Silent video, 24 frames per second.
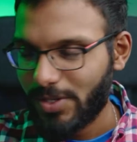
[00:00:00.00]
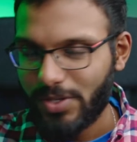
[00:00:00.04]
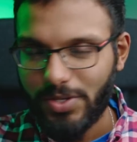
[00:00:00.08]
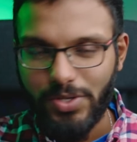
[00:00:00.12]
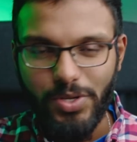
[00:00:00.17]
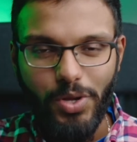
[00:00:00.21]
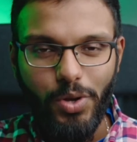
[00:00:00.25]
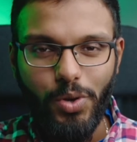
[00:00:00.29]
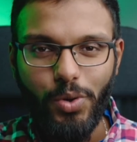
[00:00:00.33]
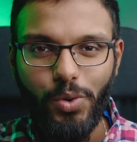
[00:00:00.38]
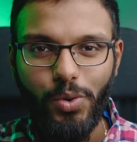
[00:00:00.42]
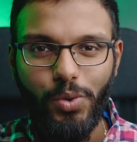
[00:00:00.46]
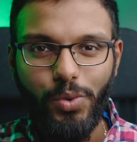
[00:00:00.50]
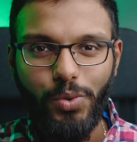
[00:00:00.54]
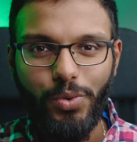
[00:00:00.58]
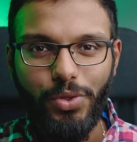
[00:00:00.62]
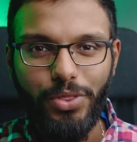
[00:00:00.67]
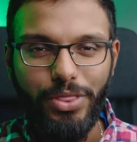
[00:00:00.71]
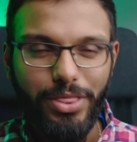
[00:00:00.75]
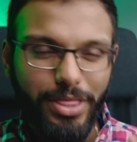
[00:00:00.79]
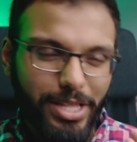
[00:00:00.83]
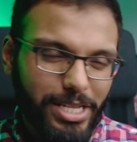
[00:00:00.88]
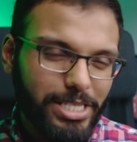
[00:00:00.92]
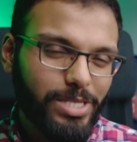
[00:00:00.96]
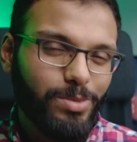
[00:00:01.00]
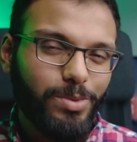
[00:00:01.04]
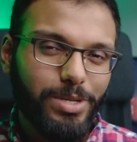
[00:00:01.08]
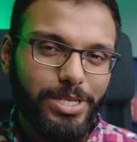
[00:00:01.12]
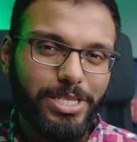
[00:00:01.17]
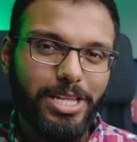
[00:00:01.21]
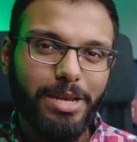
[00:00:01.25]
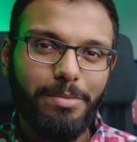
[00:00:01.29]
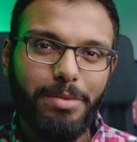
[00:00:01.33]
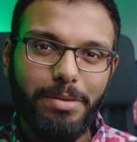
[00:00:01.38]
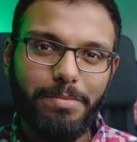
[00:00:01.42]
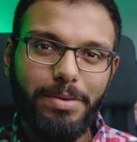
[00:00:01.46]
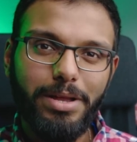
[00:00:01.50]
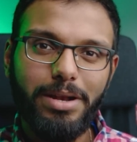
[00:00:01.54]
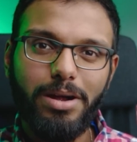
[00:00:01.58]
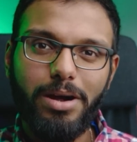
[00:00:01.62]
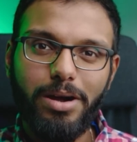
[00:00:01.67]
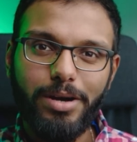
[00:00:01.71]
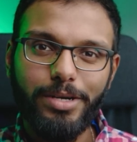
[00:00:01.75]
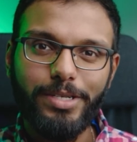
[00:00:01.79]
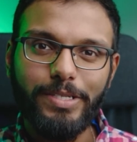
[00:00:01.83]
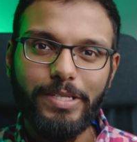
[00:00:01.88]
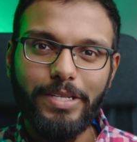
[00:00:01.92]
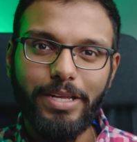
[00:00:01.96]
So this one's going to be a bit
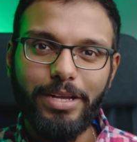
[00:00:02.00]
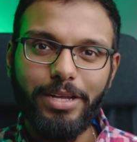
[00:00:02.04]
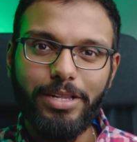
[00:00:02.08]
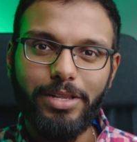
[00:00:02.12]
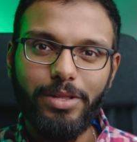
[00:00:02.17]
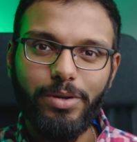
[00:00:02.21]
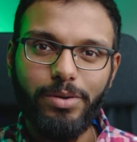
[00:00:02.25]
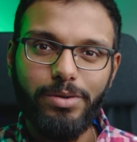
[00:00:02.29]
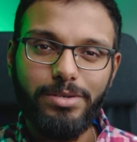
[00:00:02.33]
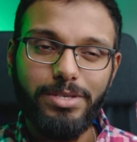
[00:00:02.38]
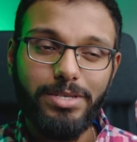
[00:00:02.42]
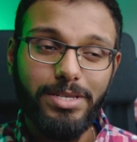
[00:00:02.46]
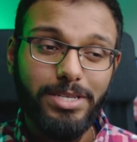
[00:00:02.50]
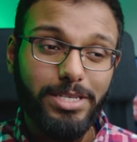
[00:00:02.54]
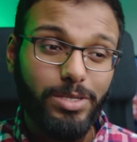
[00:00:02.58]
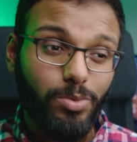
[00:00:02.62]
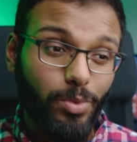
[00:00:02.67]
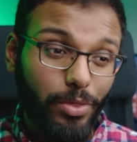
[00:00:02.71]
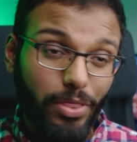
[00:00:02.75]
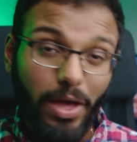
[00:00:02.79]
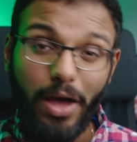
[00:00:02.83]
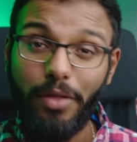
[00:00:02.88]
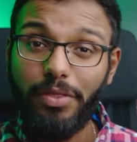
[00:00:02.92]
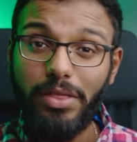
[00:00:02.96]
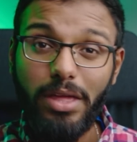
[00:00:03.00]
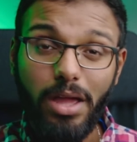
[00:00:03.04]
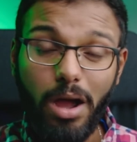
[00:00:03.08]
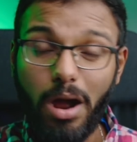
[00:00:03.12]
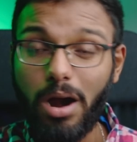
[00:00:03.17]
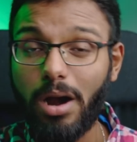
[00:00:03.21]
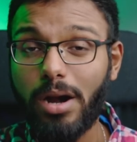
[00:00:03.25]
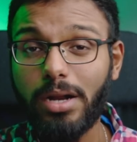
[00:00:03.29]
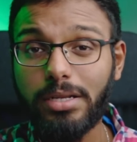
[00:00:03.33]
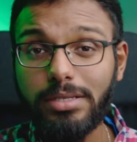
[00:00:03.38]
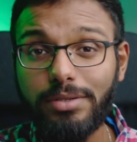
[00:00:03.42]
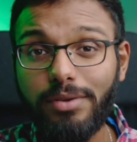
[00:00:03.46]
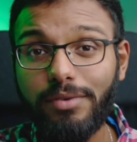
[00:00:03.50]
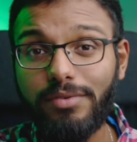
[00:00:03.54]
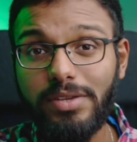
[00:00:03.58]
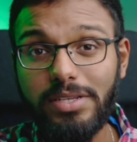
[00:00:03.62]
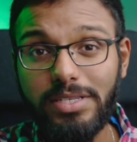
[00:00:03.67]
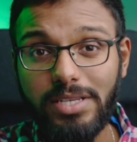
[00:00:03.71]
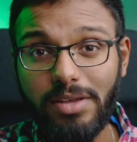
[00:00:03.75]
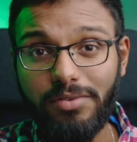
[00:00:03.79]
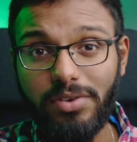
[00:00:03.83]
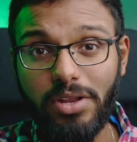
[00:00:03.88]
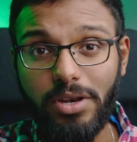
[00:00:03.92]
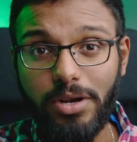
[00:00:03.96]
hard to conclude, since without the R X
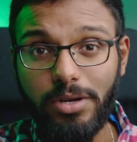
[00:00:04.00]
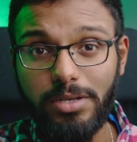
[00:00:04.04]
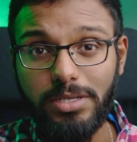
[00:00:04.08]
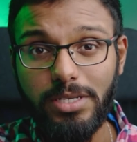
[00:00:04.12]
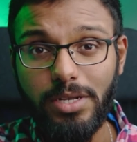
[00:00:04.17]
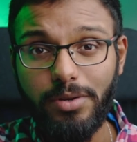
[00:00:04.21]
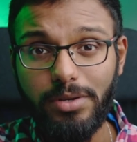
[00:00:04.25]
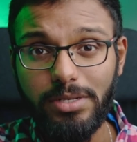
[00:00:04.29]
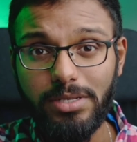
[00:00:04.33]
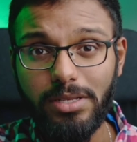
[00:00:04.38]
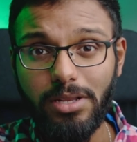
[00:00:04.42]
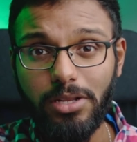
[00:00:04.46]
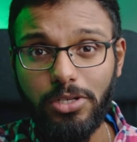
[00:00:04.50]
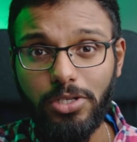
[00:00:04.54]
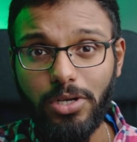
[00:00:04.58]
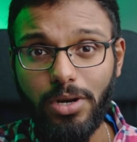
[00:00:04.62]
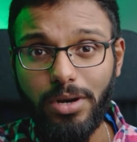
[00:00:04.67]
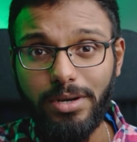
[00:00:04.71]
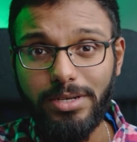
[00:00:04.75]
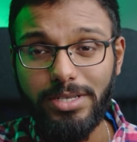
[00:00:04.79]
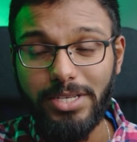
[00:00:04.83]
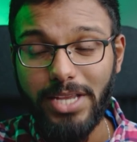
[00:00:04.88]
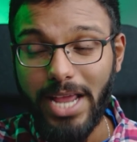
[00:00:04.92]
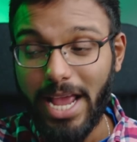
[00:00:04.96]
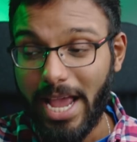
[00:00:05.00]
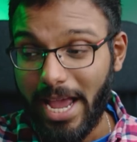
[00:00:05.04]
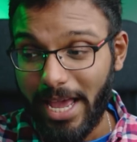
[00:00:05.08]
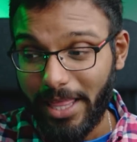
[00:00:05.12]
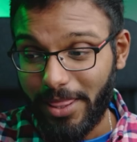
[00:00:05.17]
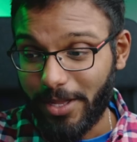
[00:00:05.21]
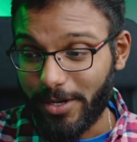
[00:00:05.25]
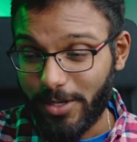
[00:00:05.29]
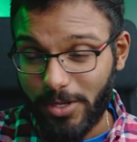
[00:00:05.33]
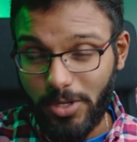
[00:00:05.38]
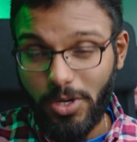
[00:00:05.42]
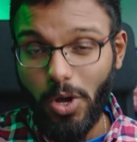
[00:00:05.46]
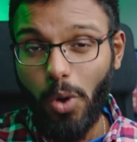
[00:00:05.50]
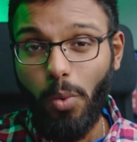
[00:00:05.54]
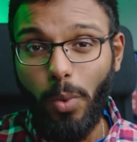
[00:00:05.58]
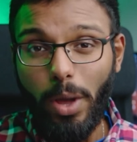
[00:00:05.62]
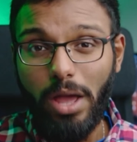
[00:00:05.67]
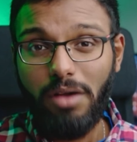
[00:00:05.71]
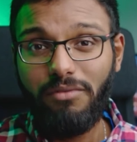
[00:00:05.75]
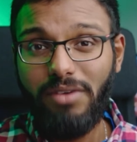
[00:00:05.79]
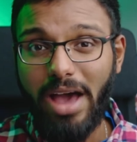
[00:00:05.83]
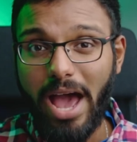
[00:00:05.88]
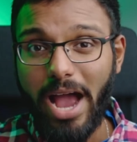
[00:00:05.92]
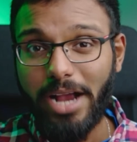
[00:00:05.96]
fifty-seven hundred series in the charts, there's no
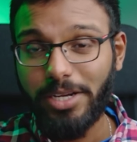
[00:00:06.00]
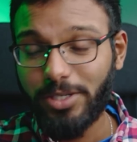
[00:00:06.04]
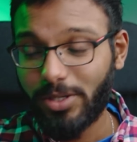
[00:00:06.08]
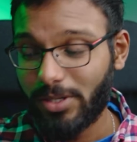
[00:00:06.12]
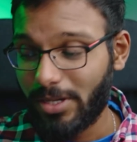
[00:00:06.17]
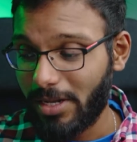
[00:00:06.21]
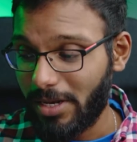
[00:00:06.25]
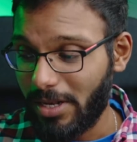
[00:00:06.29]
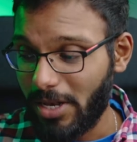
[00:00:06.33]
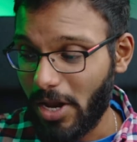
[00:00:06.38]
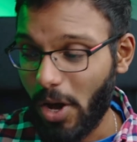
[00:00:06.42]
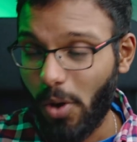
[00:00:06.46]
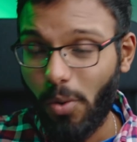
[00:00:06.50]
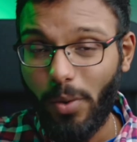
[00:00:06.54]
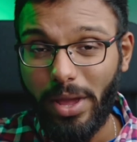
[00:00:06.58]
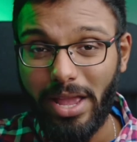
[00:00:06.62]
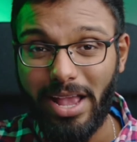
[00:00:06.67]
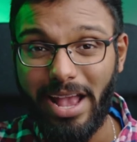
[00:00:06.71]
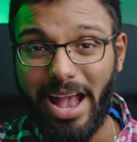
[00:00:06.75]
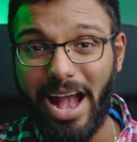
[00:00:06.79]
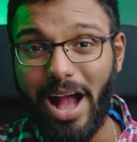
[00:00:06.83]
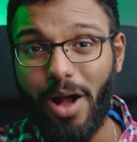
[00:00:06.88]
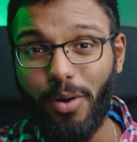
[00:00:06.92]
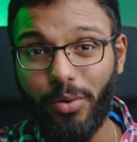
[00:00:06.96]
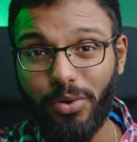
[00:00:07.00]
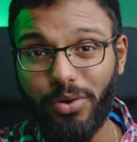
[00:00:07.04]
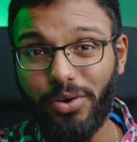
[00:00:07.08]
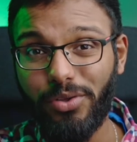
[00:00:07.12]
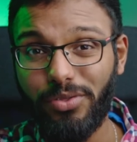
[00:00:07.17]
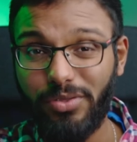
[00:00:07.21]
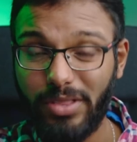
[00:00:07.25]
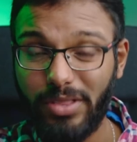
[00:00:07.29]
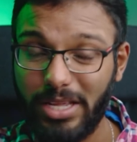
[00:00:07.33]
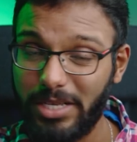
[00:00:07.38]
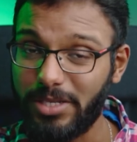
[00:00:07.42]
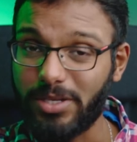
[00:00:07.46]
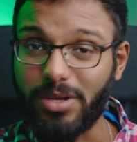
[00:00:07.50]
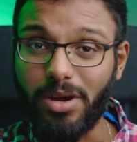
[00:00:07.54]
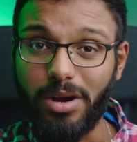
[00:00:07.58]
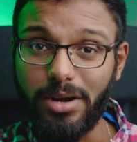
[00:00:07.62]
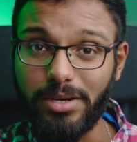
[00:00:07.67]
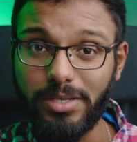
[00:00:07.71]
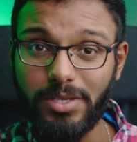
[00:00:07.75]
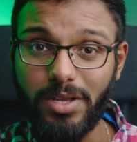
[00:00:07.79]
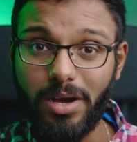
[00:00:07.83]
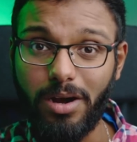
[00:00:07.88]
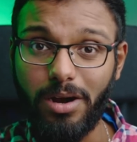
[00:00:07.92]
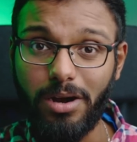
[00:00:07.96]
way of actually knowing how good these
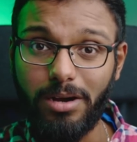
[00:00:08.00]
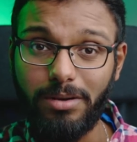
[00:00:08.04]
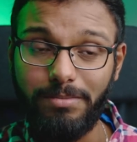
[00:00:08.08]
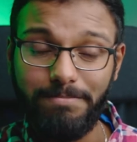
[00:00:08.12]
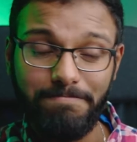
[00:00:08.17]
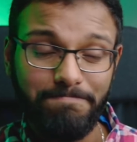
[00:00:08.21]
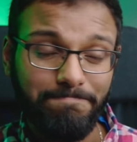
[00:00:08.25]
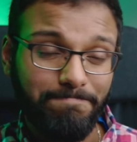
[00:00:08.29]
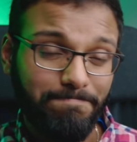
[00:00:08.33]
cards are.